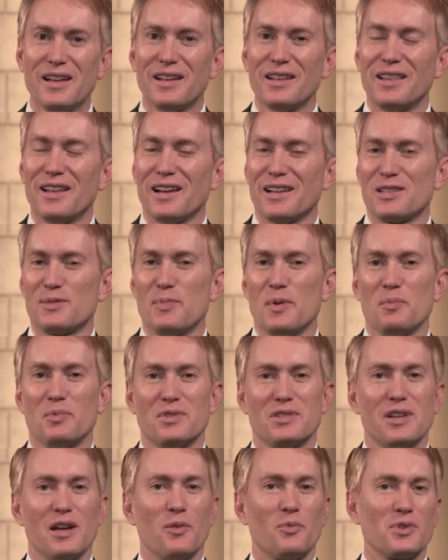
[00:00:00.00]
Lots of people
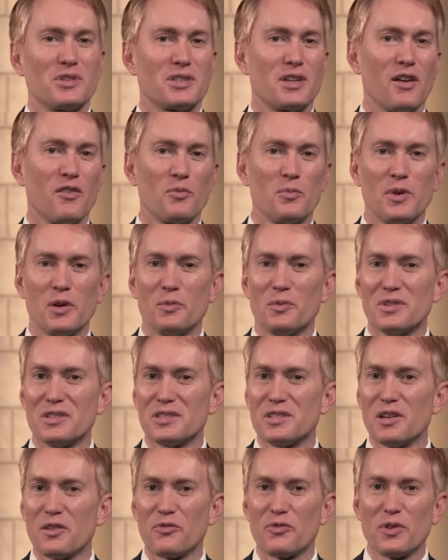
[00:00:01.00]
say, I wish government was
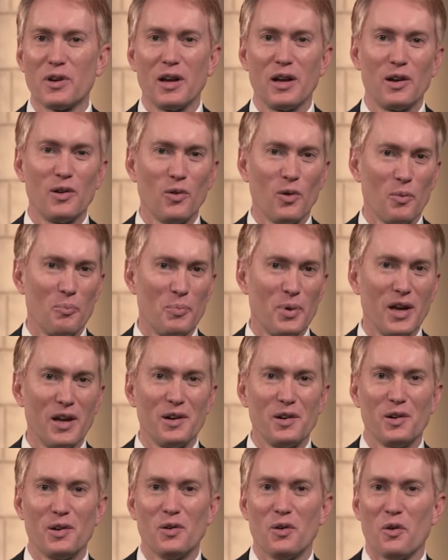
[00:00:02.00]
different or
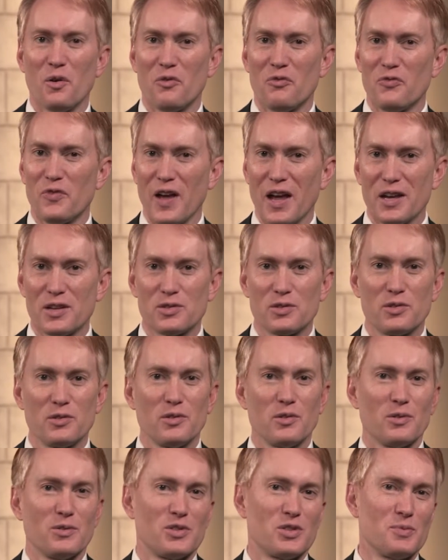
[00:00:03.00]
better or faster
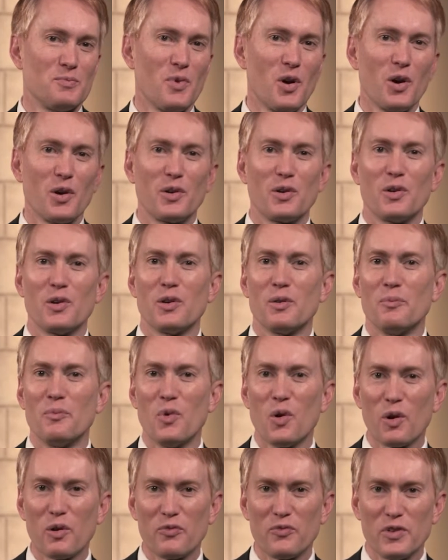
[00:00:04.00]
or smarter or
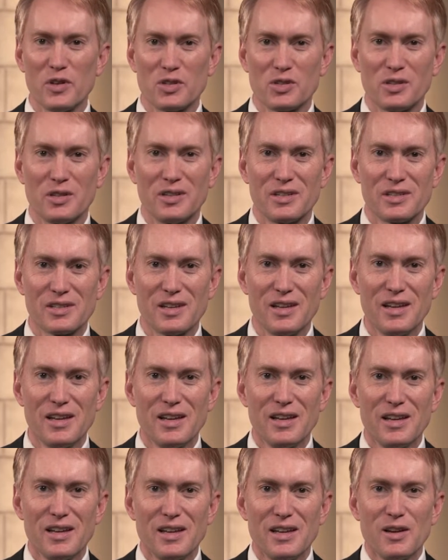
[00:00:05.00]
more efficient
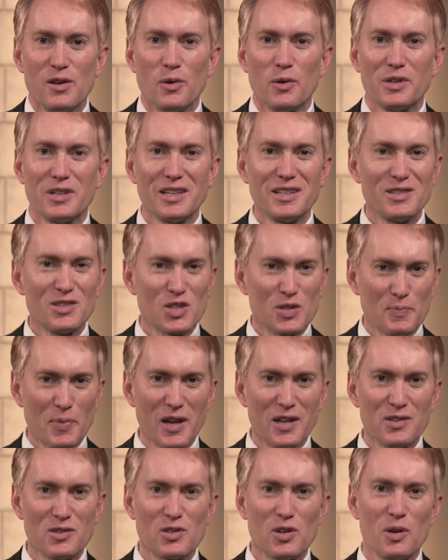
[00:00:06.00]
or didn't
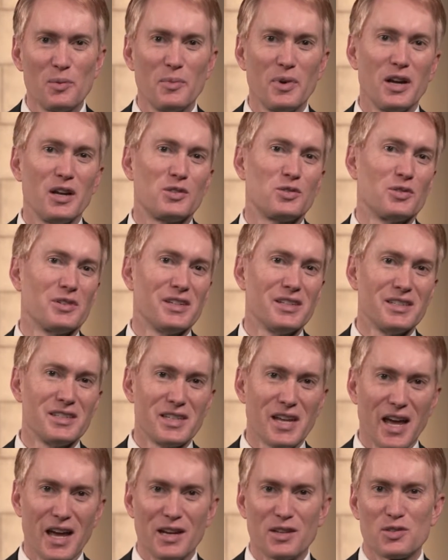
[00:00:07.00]
spend so much or didn't
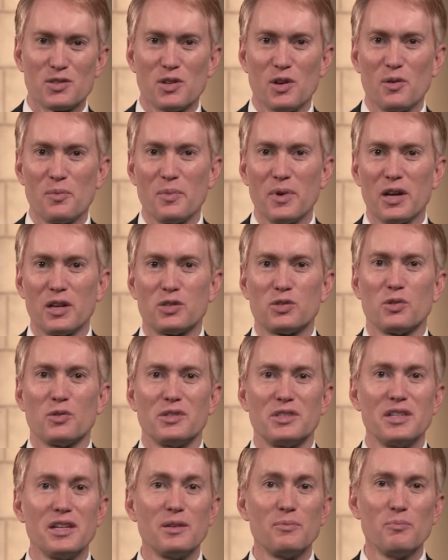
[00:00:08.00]
tax so much or
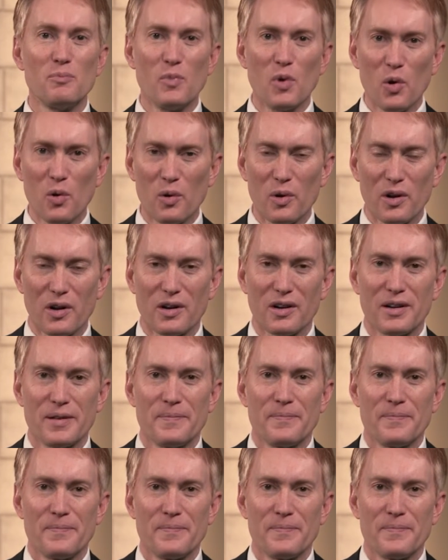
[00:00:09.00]
did more.